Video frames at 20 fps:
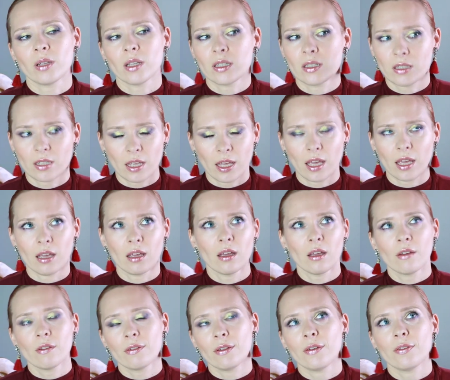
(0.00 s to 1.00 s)
let's say
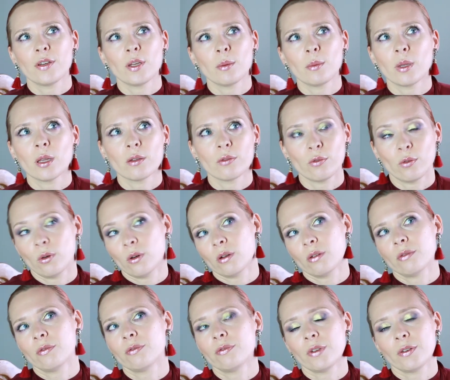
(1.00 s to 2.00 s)
50 mil
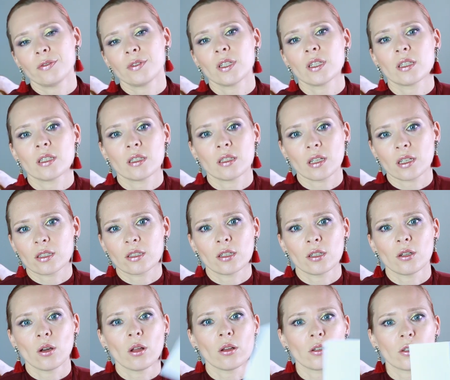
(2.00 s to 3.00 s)
for
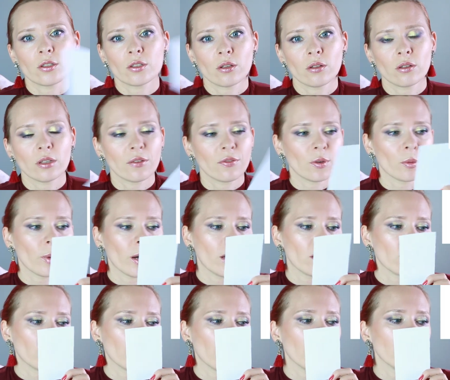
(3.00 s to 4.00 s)
$50-$60 if you buy
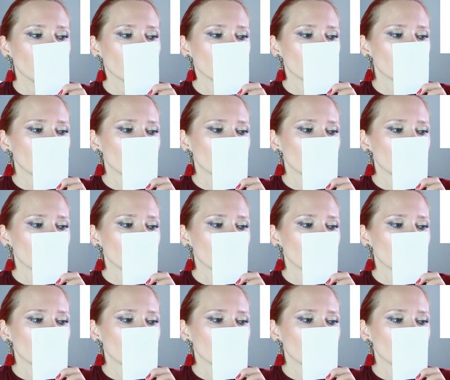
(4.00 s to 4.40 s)
it online,